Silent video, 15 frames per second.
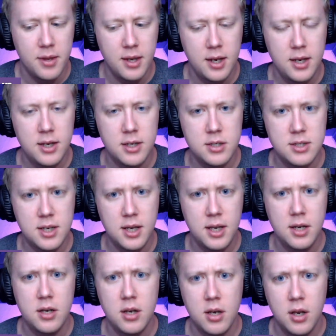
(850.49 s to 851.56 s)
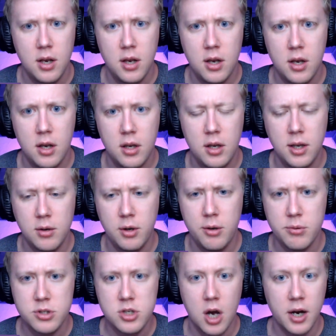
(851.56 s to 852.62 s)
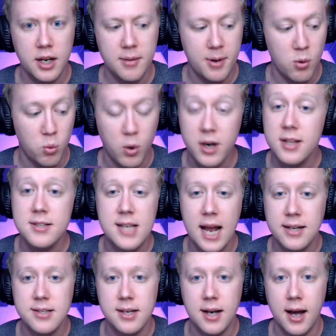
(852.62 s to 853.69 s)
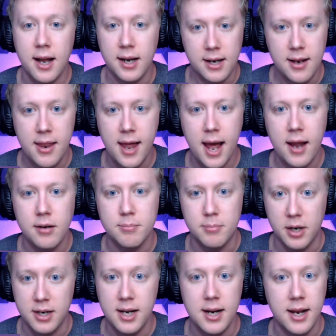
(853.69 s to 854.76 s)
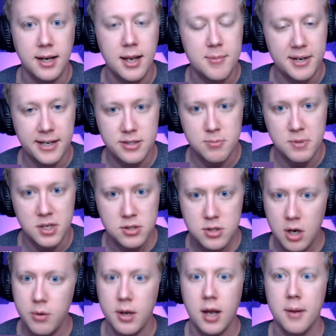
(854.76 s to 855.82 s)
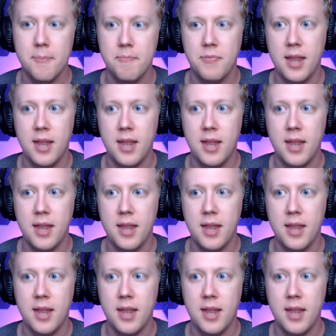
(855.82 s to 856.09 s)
He was talking about one of the sacks he got in that Monday night game against Minnesota,